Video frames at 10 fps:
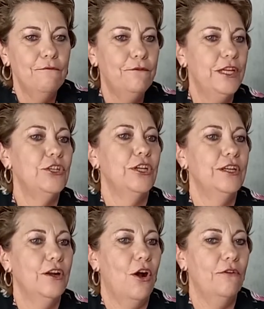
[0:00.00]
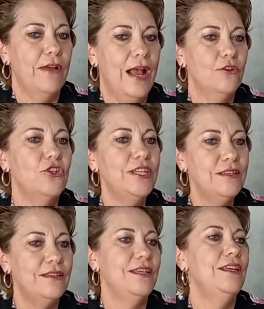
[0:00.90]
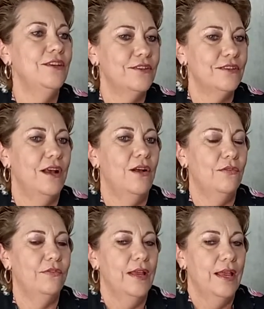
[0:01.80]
vision of how she sees herself